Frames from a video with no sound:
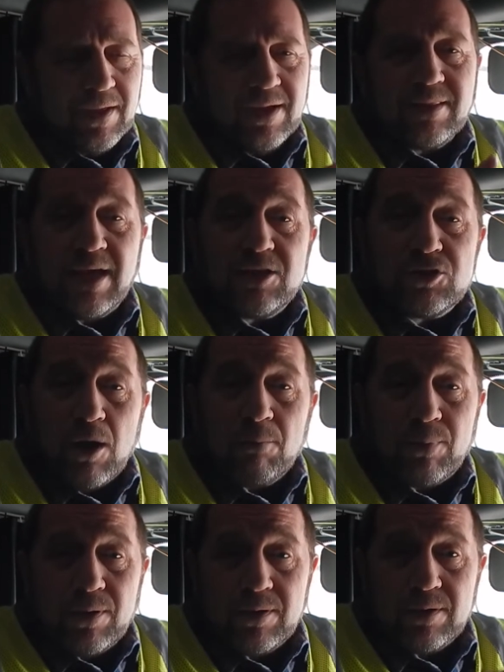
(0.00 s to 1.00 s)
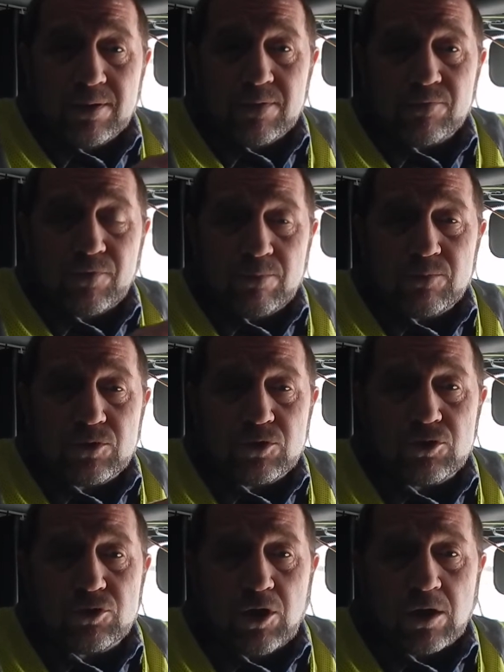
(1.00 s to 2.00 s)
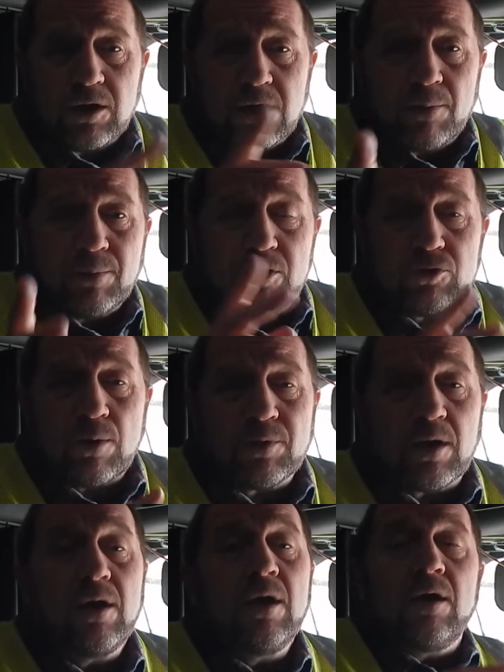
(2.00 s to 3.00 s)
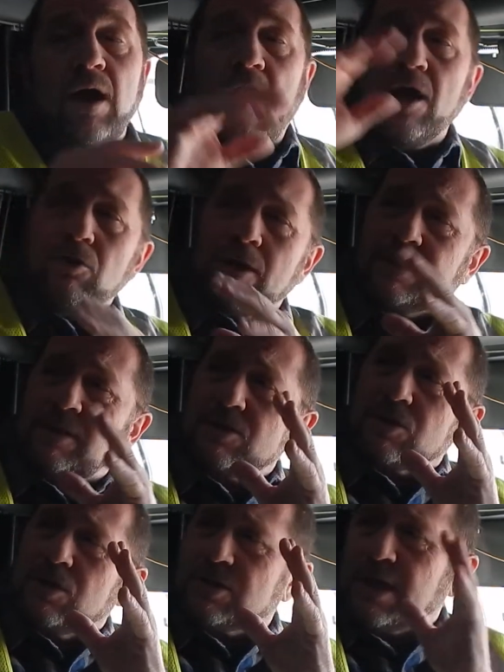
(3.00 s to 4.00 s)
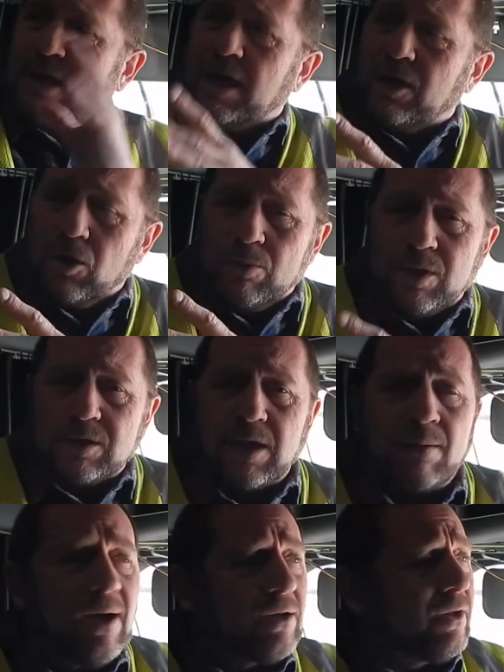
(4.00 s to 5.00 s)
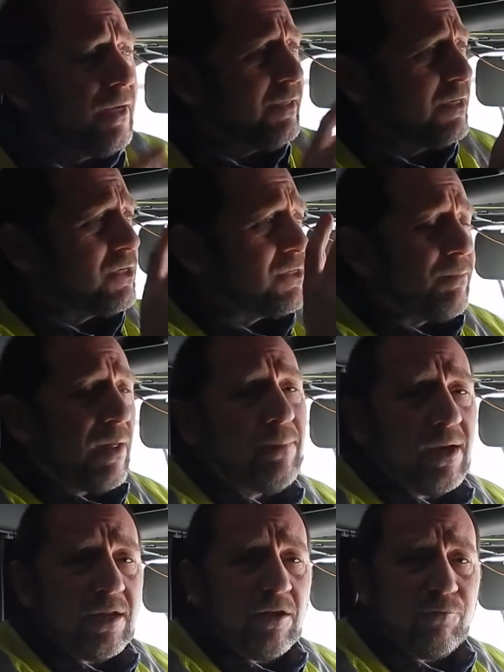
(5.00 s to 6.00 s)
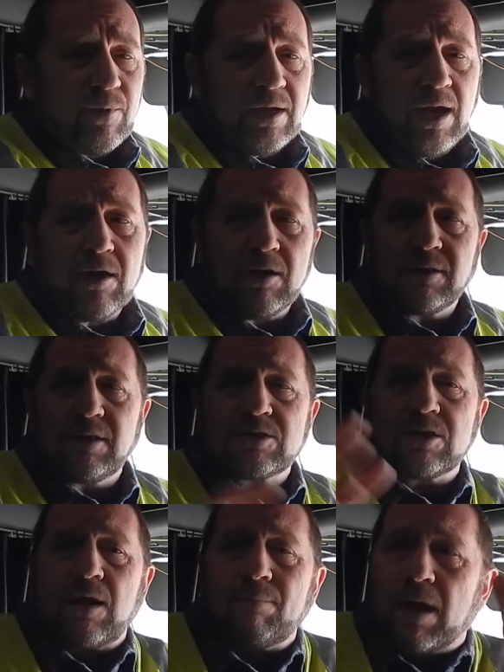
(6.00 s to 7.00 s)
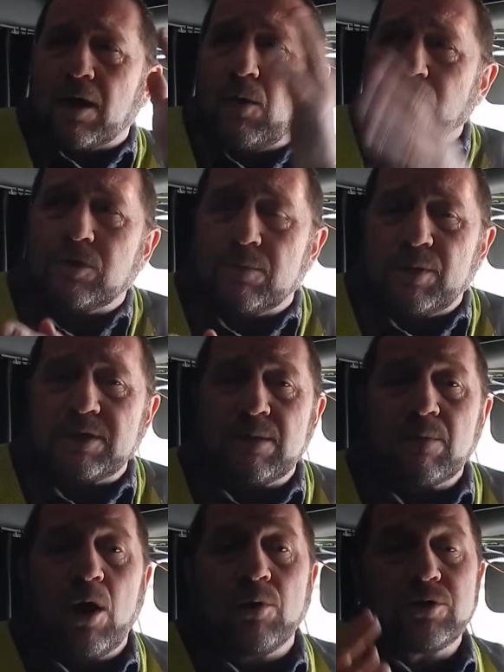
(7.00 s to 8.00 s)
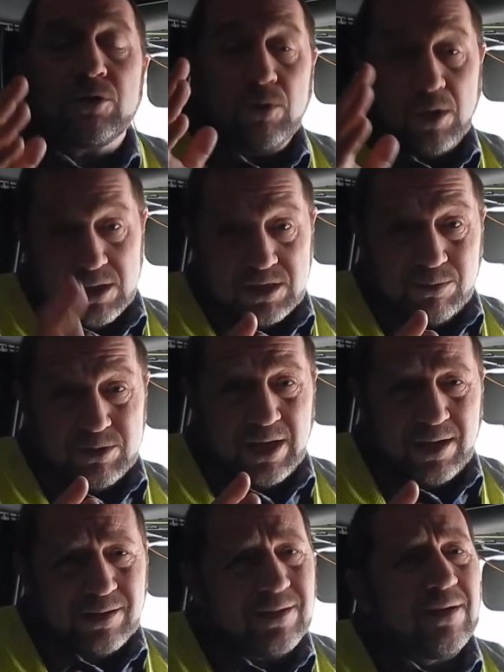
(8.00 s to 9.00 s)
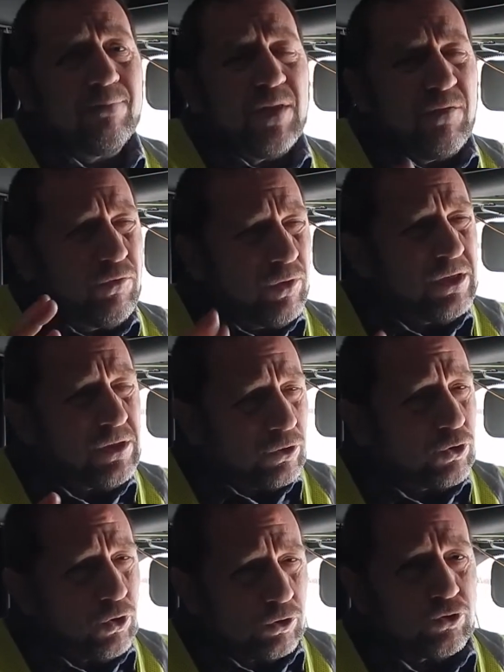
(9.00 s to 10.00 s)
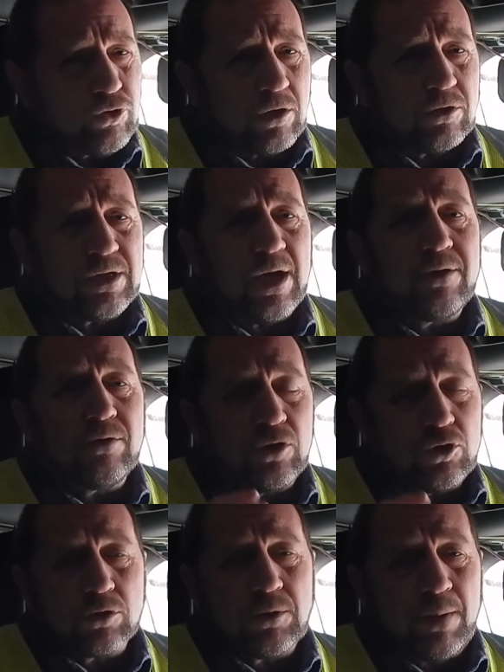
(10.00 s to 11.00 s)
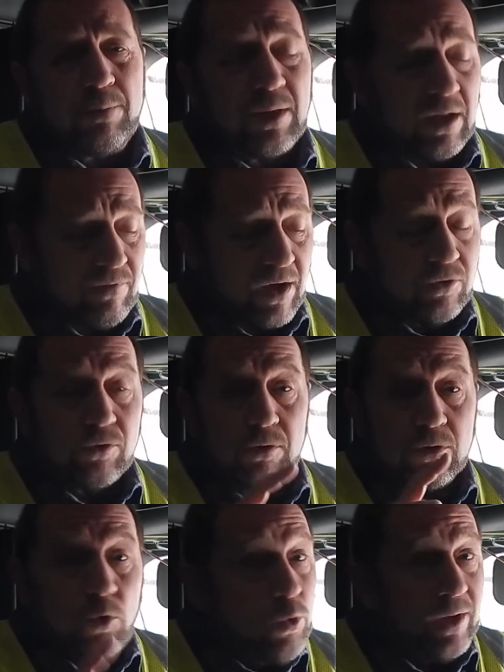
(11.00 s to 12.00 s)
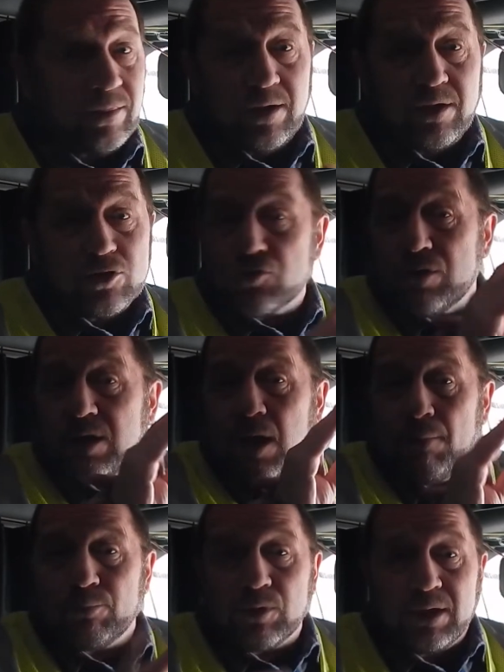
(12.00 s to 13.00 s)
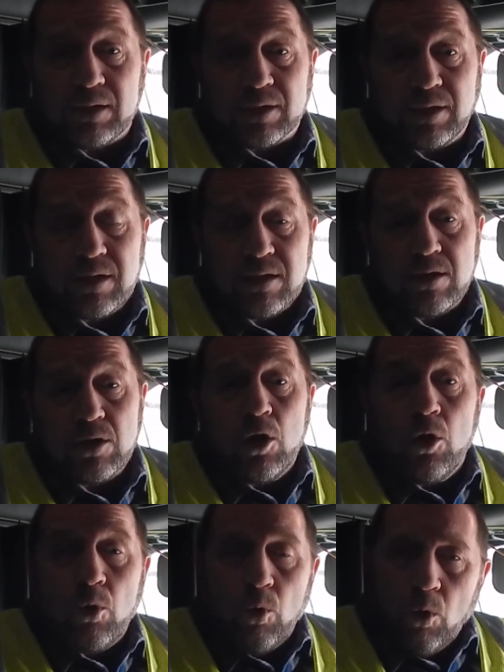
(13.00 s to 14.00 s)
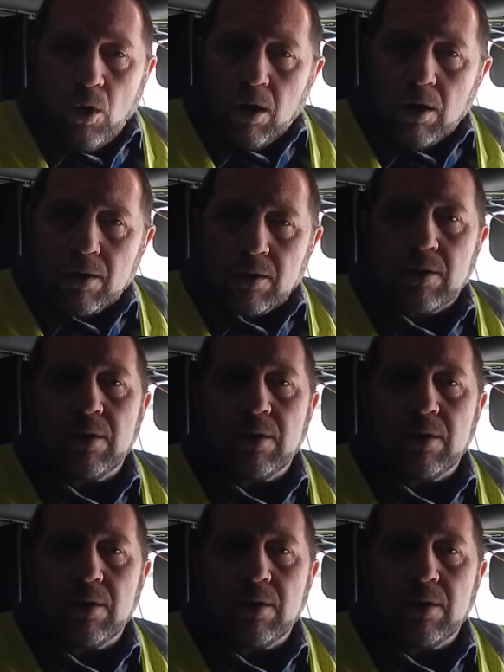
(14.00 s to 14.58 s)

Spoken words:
They jump from trucking company to trucking company. I don't like this because I can't get home all the time. I don't like this because I'm not making enough money. I don't like this because I'm not going to the place I'm going to. See what I'm saying? If you really start to talk to truckers out here, and you talk to people that have either quit the industry completely, or